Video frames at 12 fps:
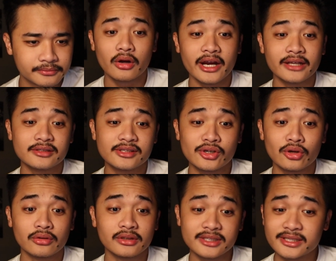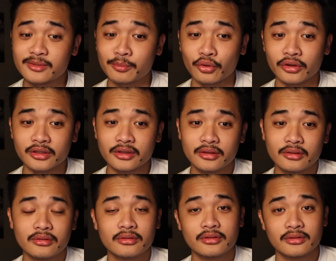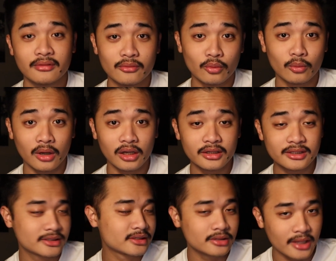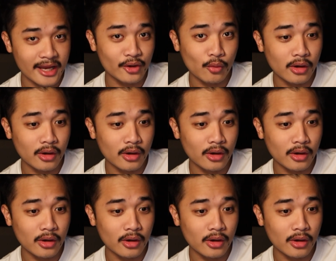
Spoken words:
Alright, so this is important. Wallets, Nano